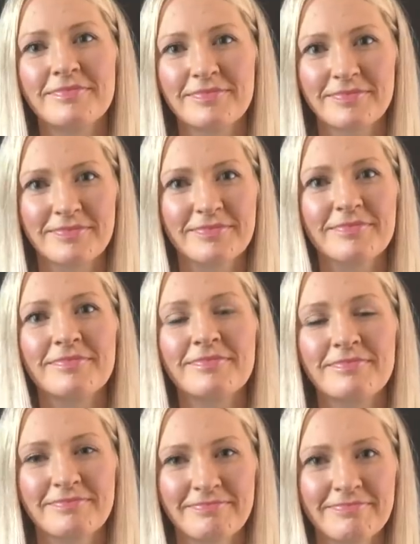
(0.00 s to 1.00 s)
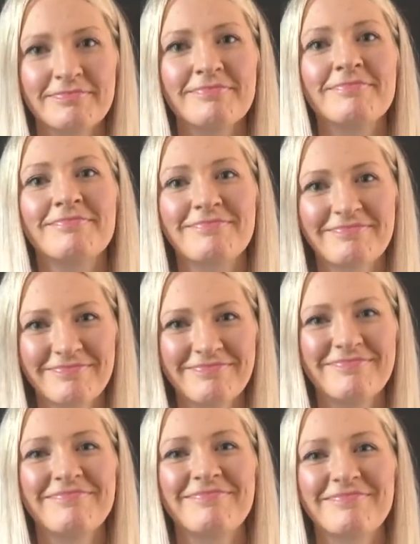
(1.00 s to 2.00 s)

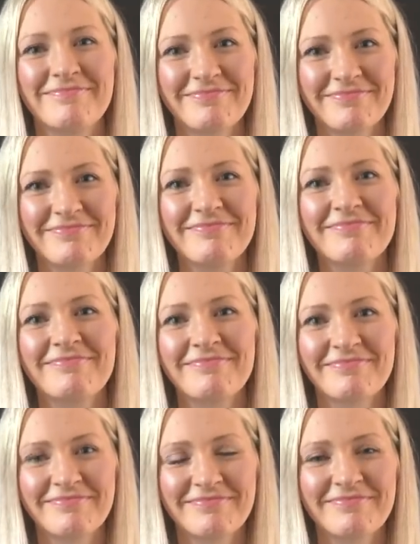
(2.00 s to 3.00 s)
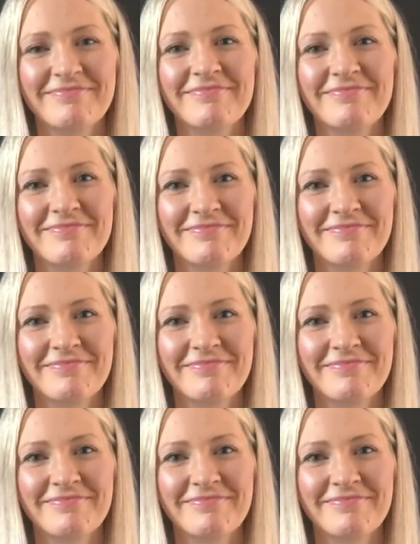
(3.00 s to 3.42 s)
[no speech]